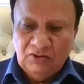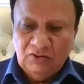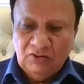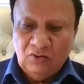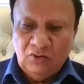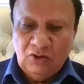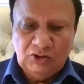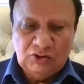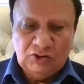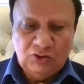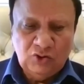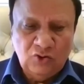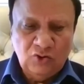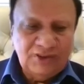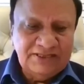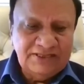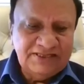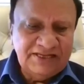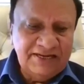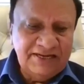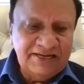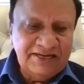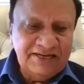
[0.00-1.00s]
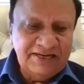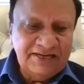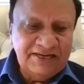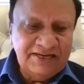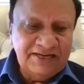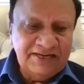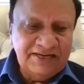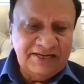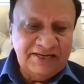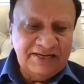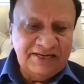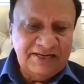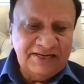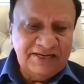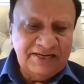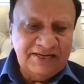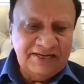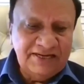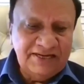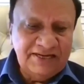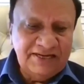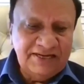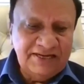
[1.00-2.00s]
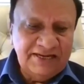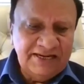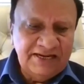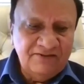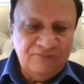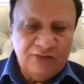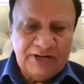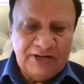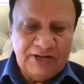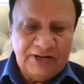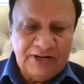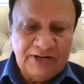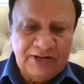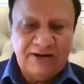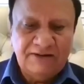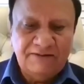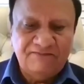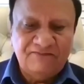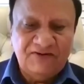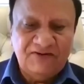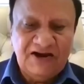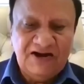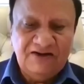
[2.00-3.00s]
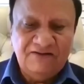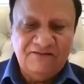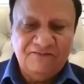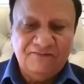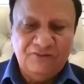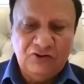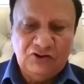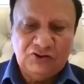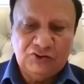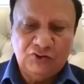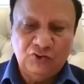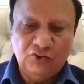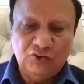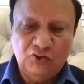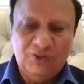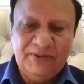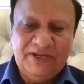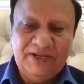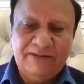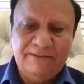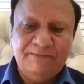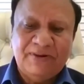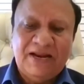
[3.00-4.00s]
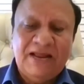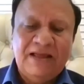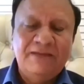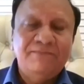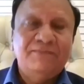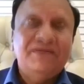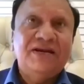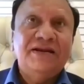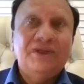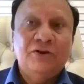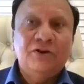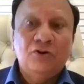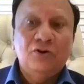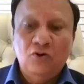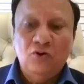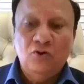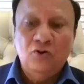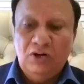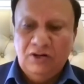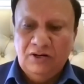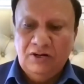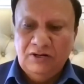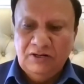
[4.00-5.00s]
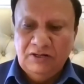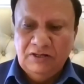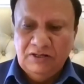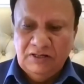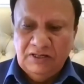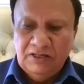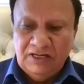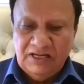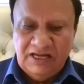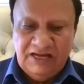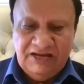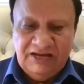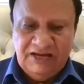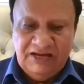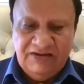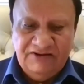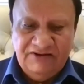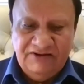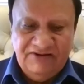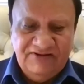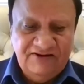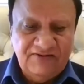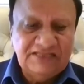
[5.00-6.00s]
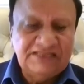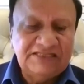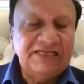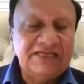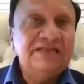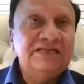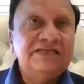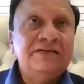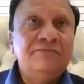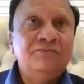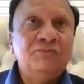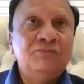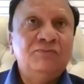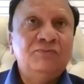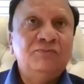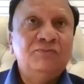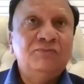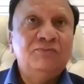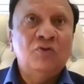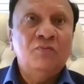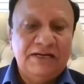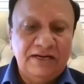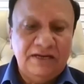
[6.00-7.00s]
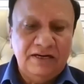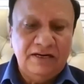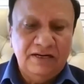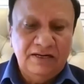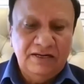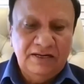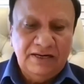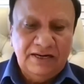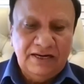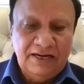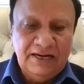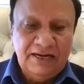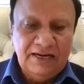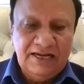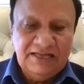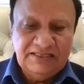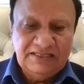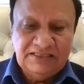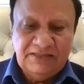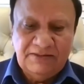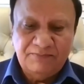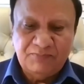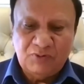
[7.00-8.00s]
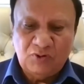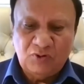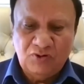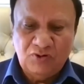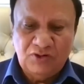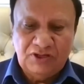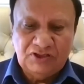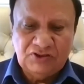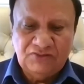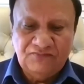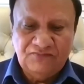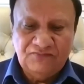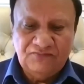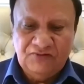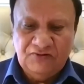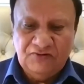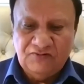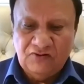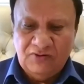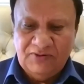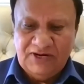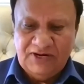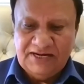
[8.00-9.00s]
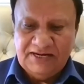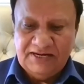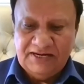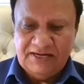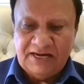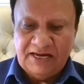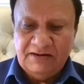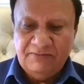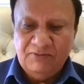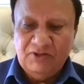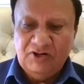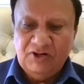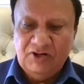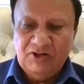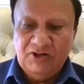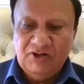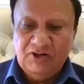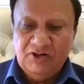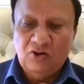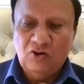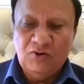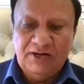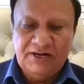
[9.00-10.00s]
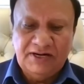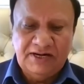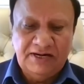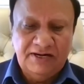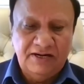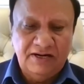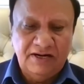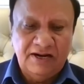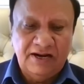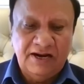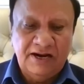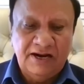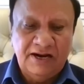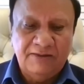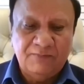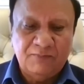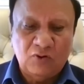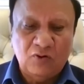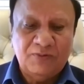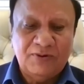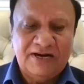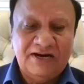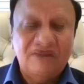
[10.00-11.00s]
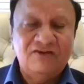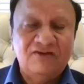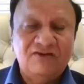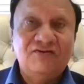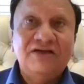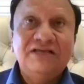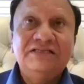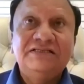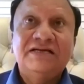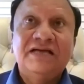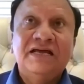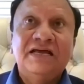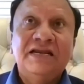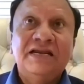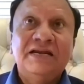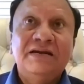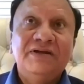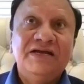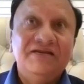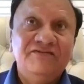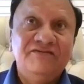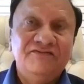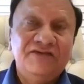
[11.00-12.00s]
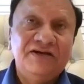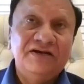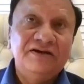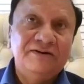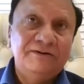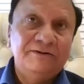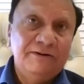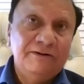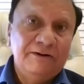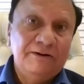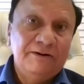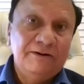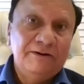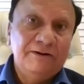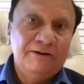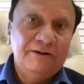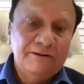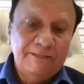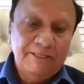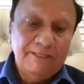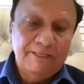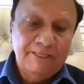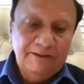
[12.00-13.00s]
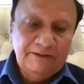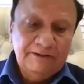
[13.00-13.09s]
Also, consulting a foot and ankle expert for a flat foot should be a primary goal, even when asymptomatic, as the progress of deformity can be documented and proper advice can be given.